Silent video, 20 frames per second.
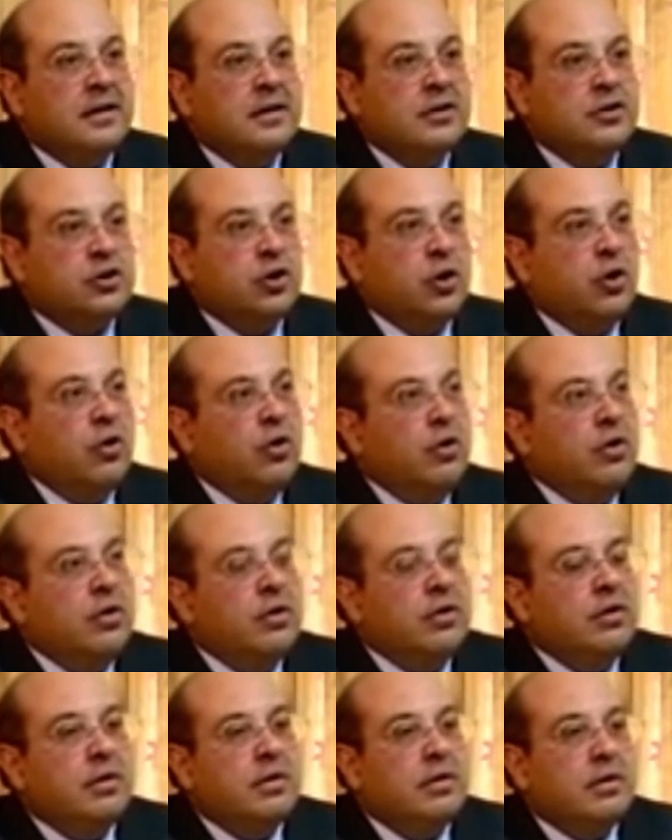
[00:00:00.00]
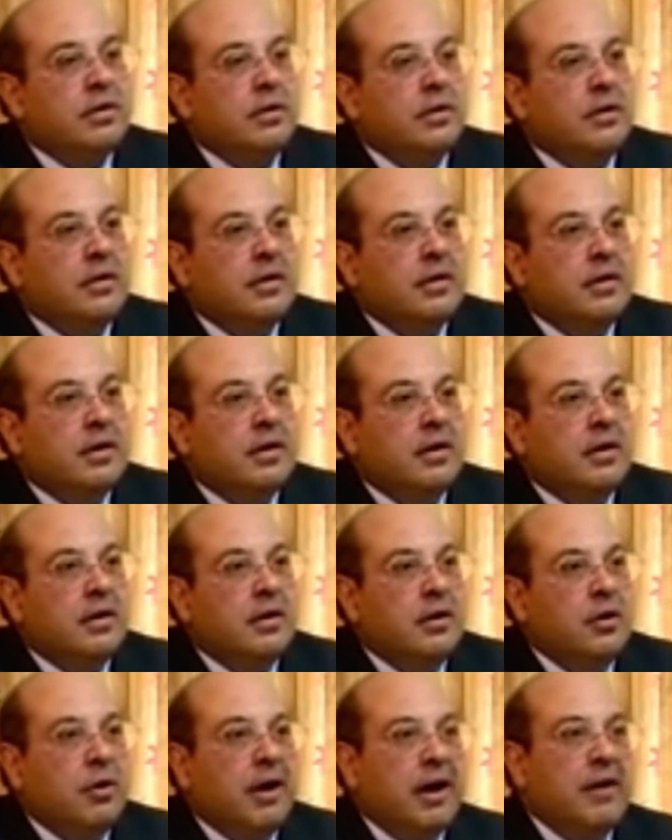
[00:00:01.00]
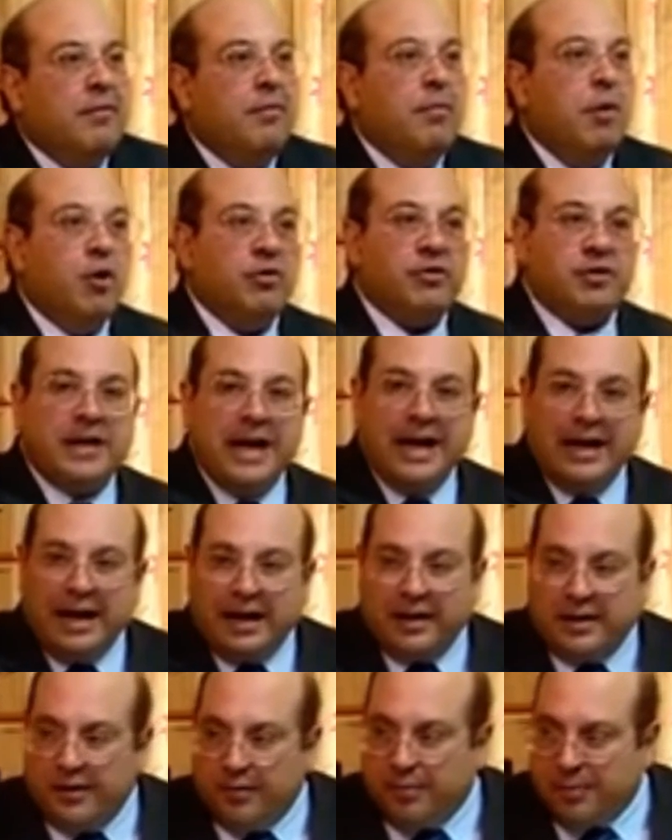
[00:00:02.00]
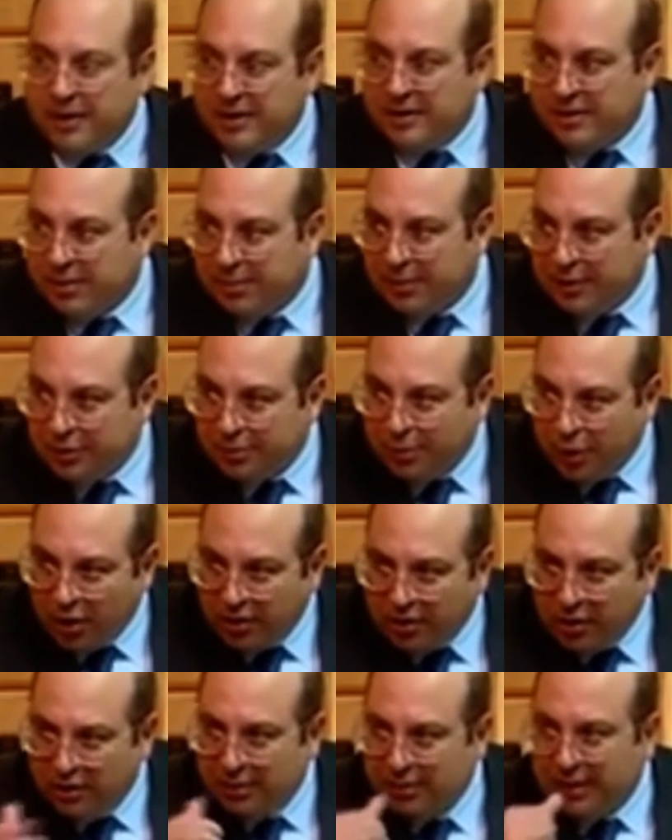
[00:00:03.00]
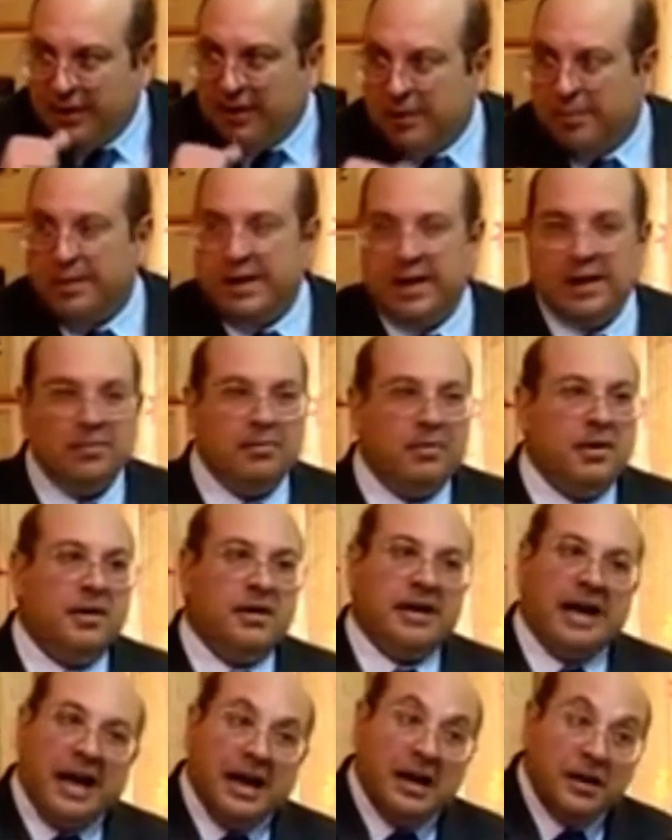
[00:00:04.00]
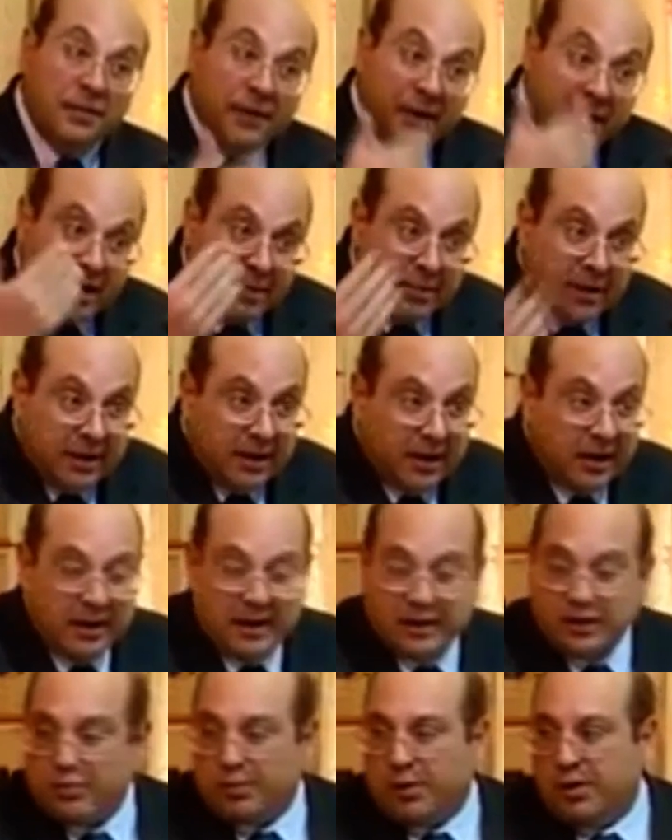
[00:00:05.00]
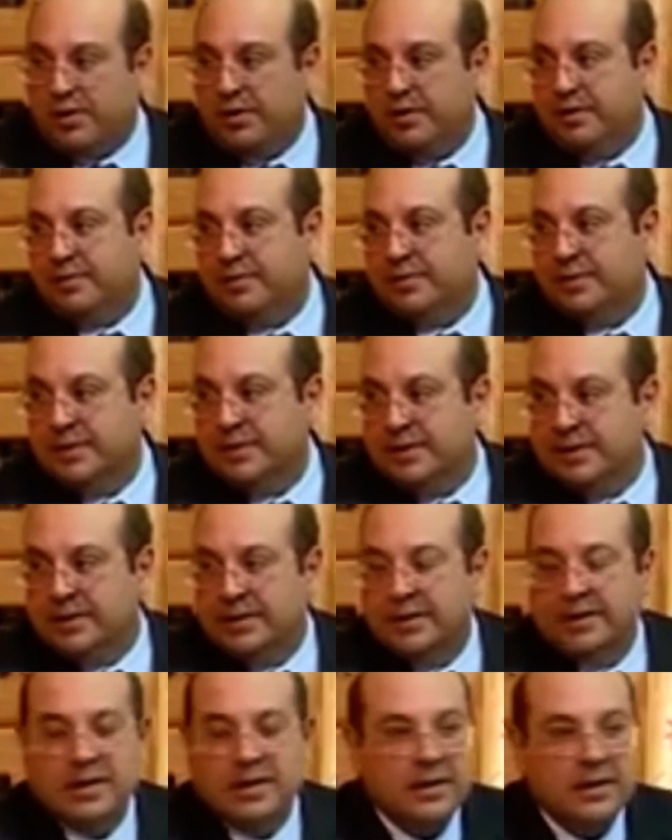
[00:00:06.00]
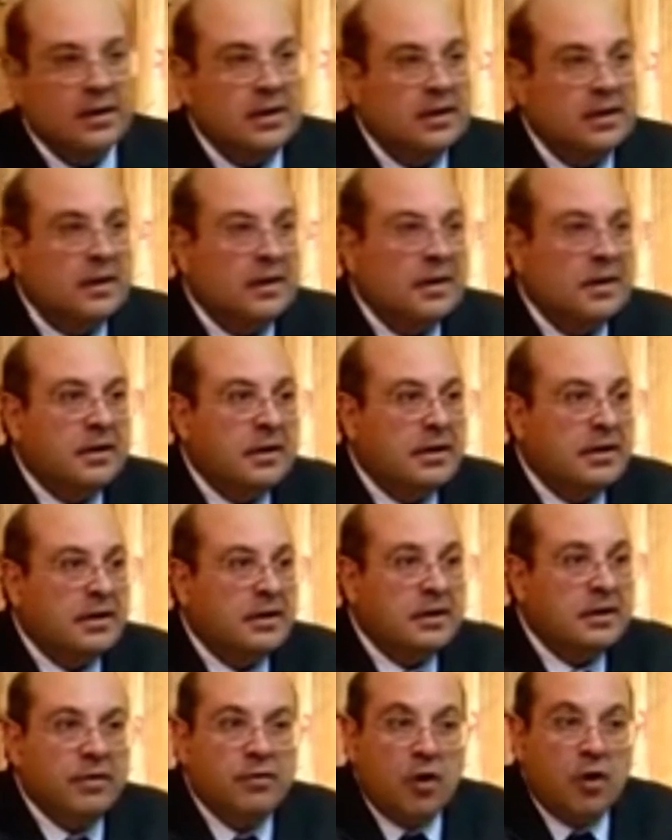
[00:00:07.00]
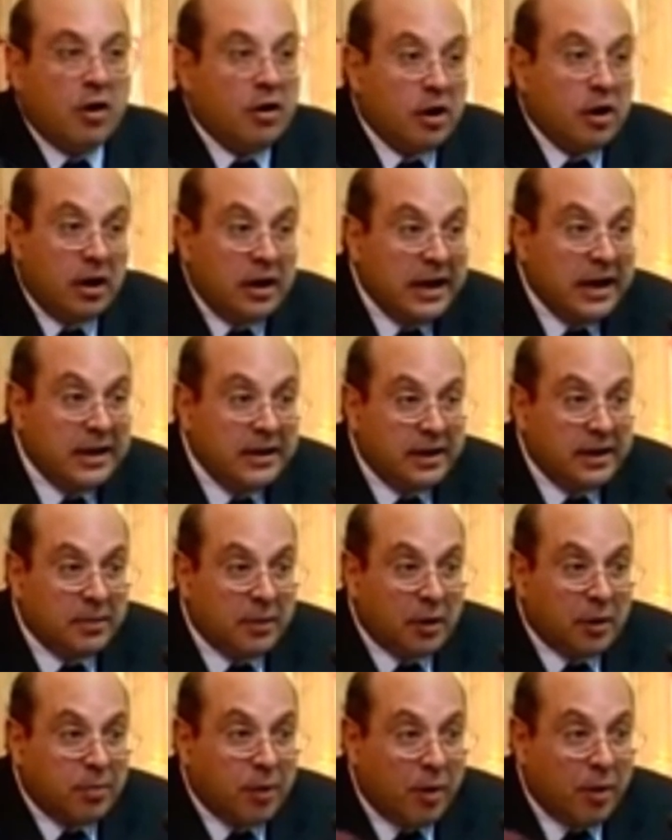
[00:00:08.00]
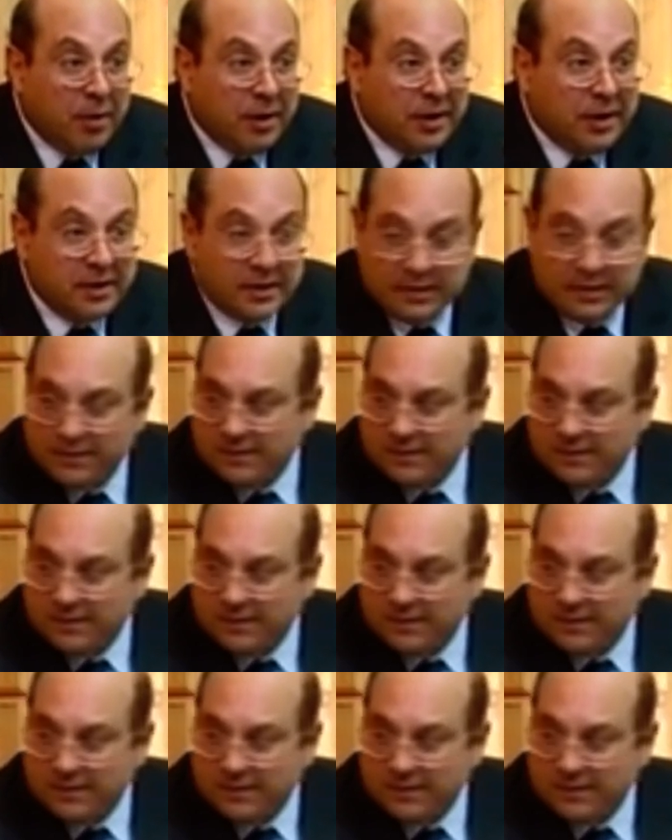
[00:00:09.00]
So, you have both directive principles brought in by the preamble and fundamental rights brought in. We have not heard anything about property.